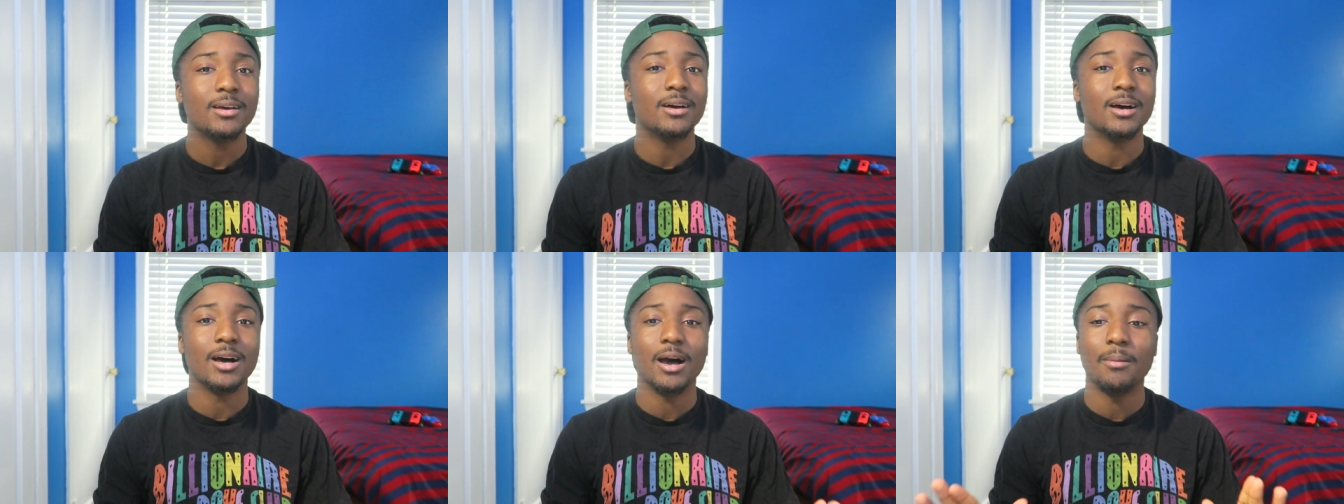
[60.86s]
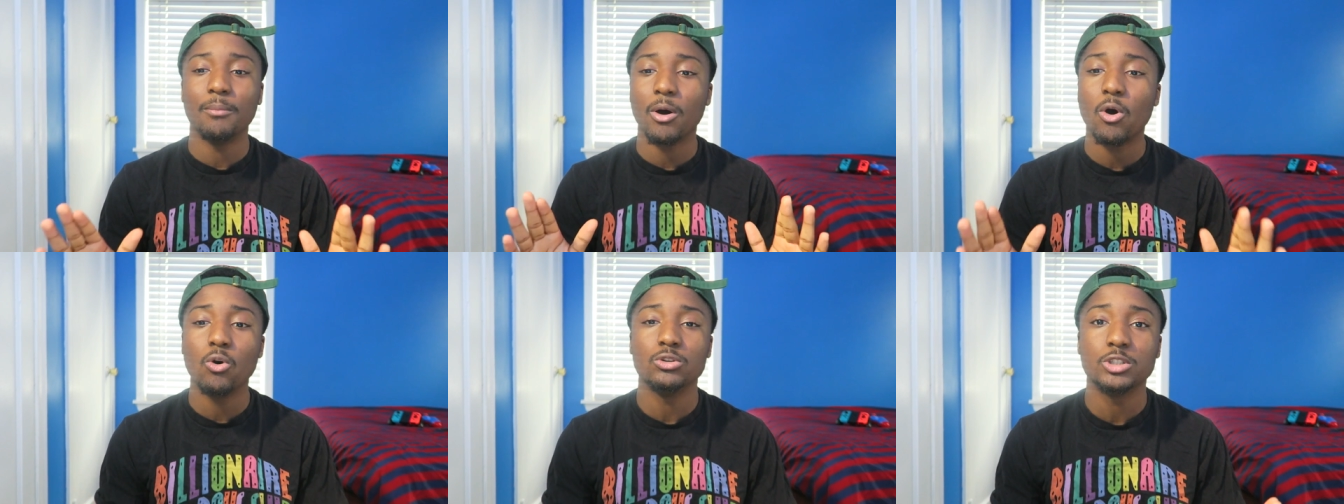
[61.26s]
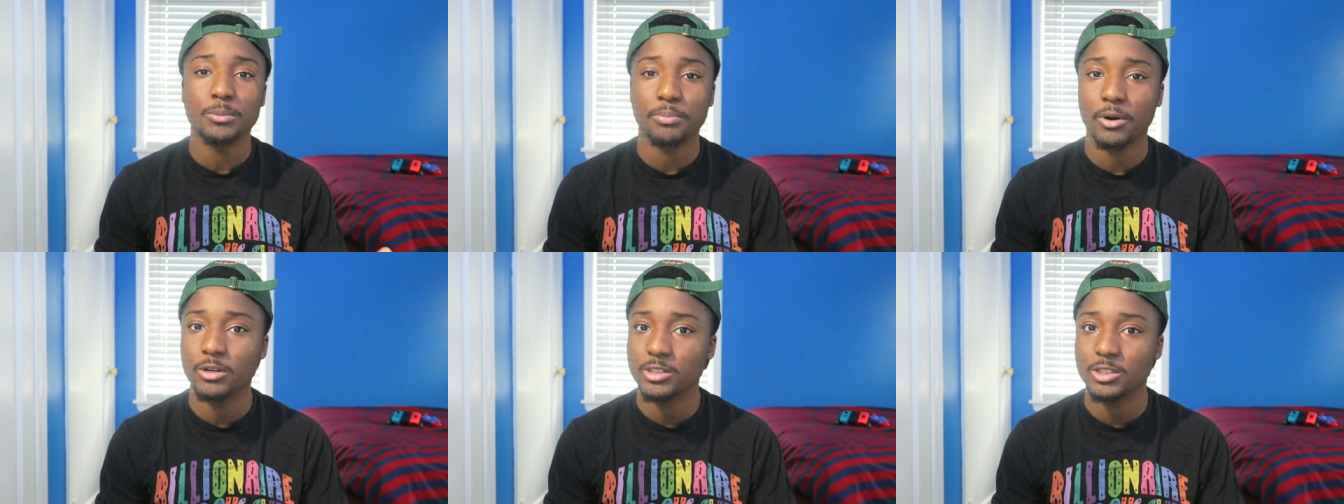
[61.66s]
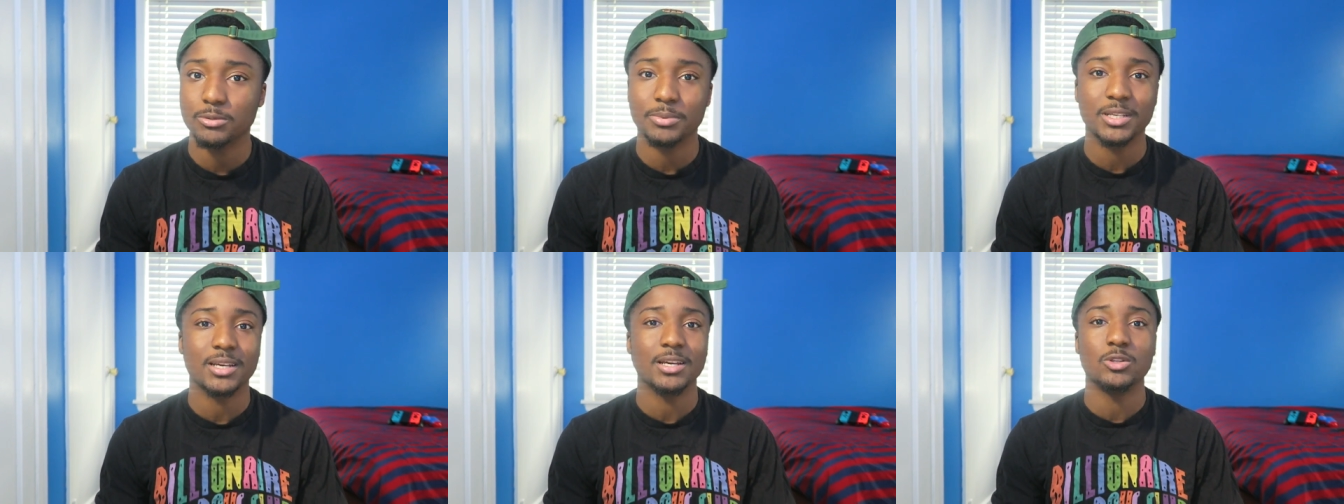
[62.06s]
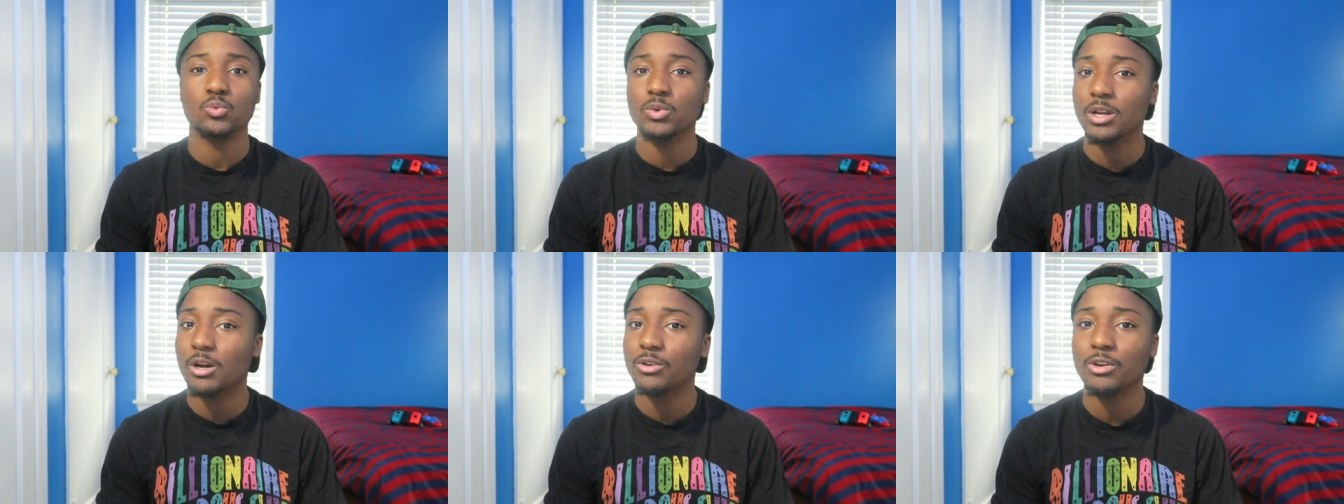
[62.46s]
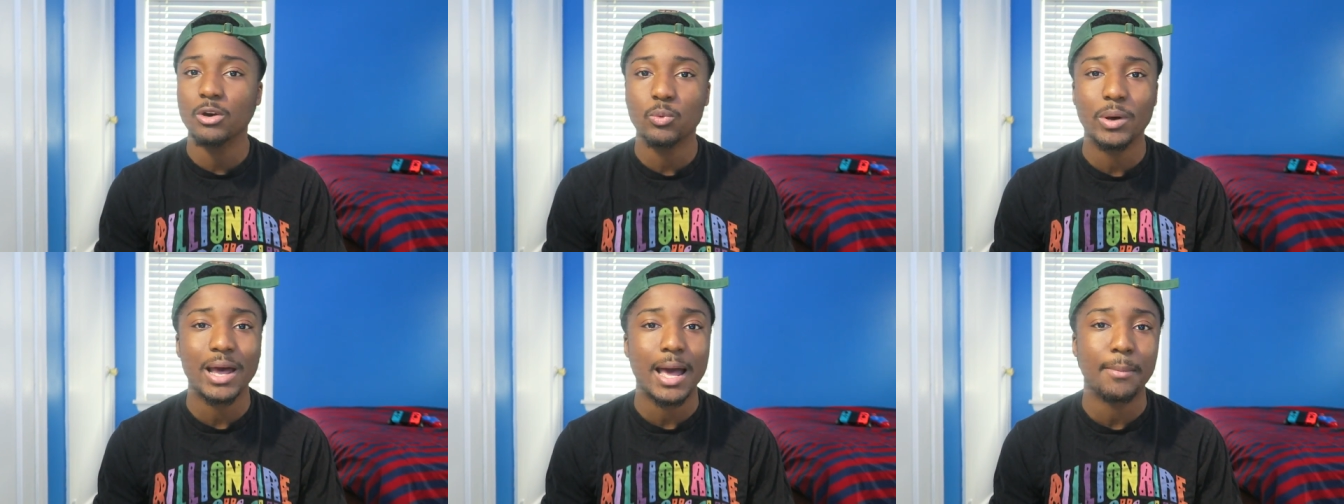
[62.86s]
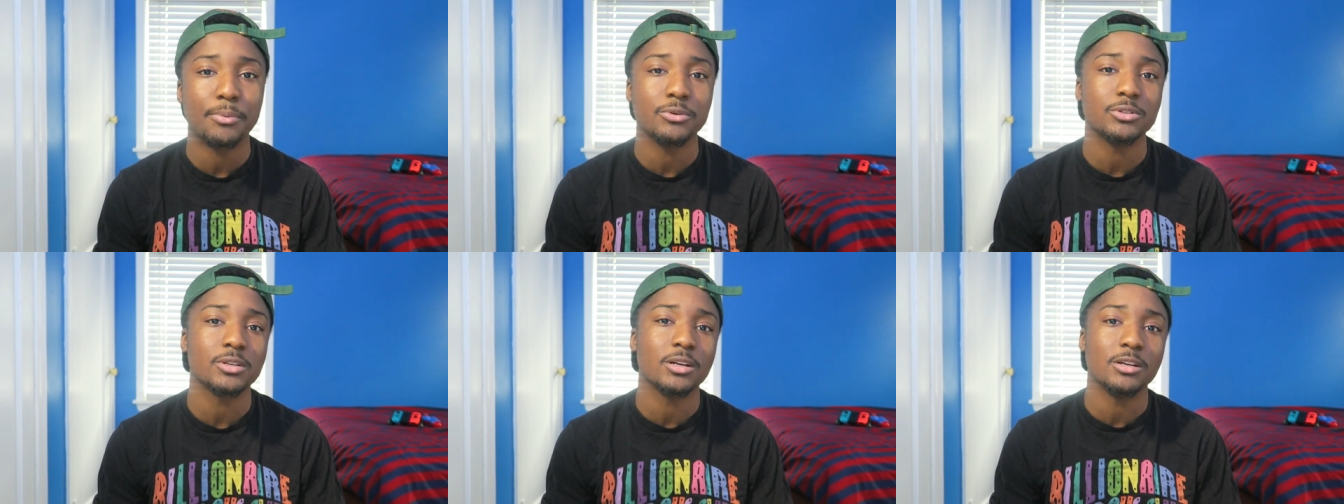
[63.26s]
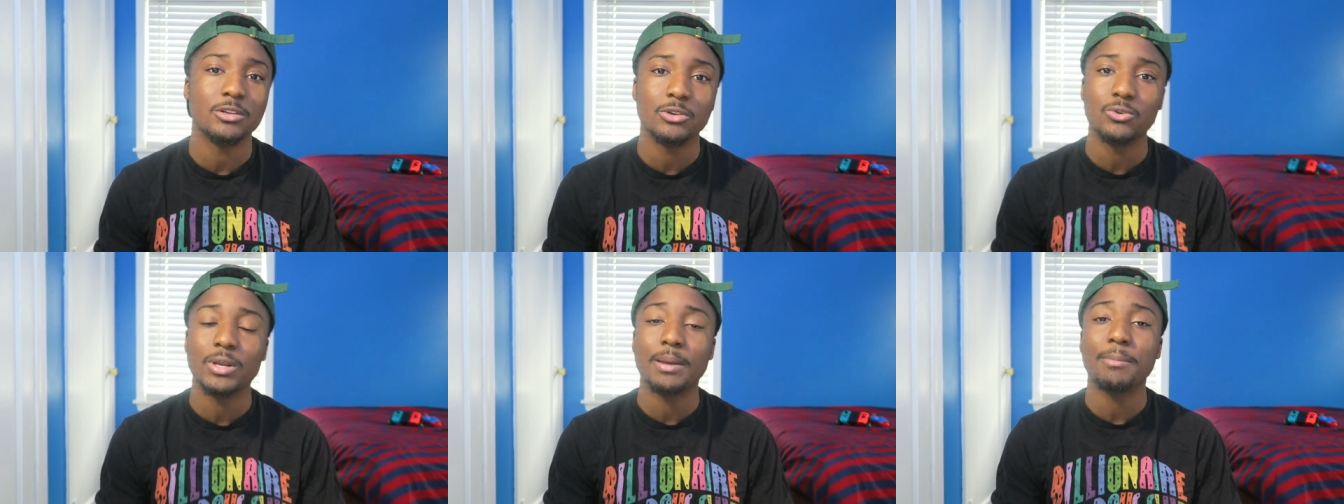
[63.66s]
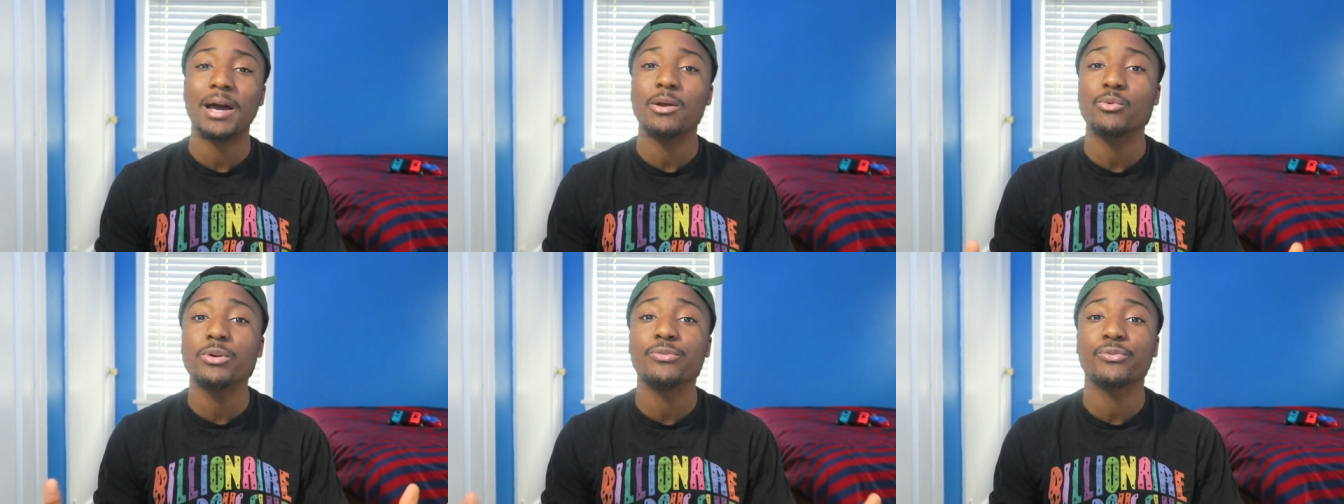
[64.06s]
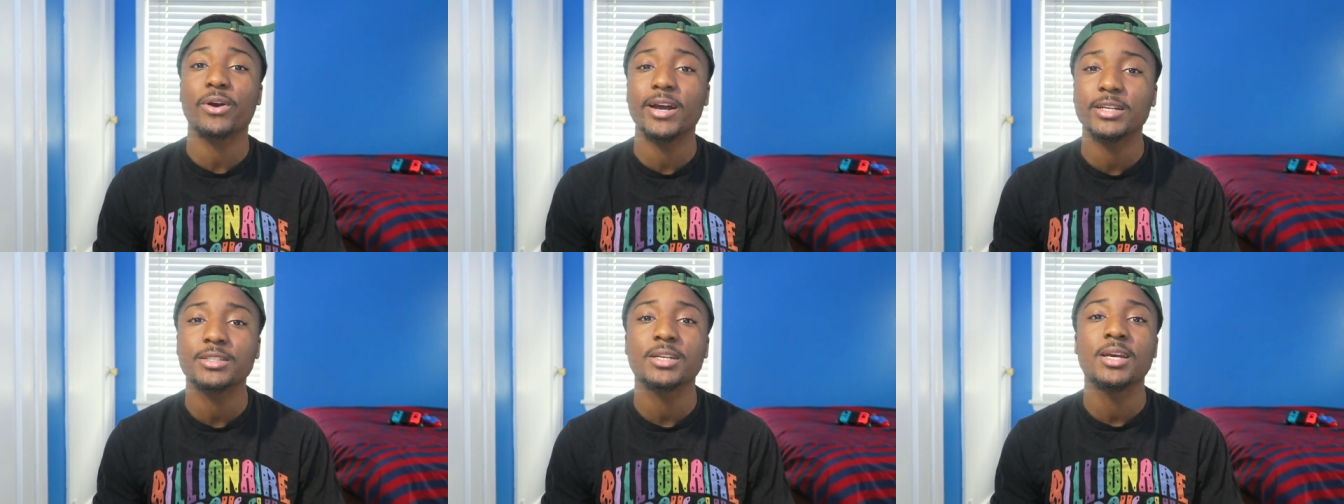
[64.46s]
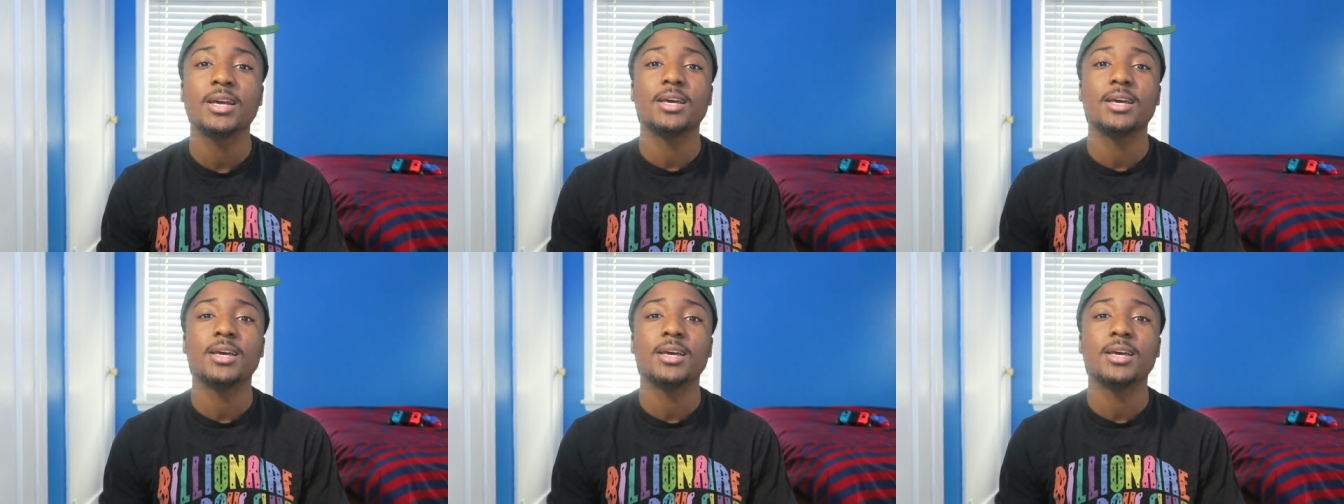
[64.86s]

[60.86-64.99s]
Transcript: um, hold your purchase because we don't know what Apple is gonna do they might refresh